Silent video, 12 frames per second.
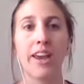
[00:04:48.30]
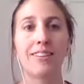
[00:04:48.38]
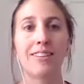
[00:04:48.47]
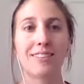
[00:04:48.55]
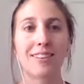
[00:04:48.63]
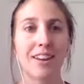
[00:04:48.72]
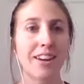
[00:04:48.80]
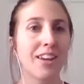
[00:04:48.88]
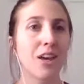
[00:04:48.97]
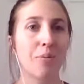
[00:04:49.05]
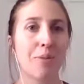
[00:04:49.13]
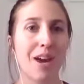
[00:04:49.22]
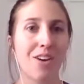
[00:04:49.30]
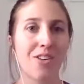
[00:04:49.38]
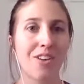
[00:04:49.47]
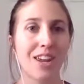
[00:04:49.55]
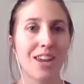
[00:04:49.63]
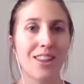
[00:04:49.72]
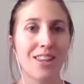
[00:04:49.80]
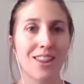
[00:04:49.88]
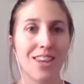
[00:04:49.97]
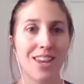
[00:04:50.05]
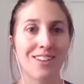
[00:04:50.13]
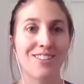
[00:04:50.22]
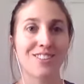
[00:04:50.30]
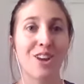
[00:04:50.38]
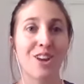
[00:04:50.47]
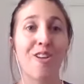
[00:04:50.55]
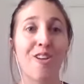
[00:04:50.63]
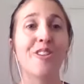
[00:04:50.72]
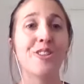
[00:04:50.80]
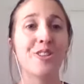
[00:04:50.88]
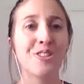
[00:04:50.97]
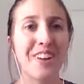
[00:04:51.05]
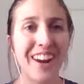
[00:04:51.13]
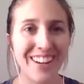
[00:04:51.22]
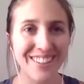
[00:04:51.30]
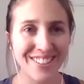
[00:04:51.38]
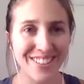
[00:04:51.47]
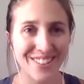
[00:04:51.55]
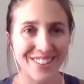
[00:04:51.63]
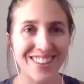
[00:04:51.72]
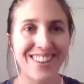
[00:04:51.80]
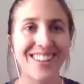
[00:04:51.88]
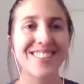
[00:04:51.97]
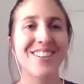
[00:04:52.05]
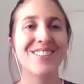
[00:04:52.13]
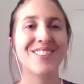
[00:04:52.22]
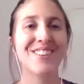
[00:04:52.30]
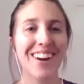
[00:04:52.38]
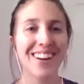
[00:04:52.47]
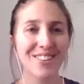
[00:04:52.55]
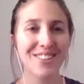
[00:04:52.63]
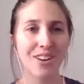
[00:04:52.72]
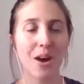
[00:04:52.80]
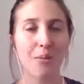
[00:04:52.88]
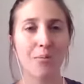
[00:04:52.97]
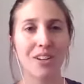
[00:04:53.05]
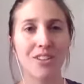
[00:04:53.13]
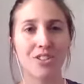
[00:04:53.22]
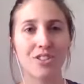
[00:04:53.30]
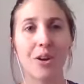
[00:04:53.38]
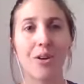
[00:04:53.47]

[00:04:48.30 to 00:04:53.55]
it's going to come out in the things that you're trying to do, the things that you're trying to accomplish.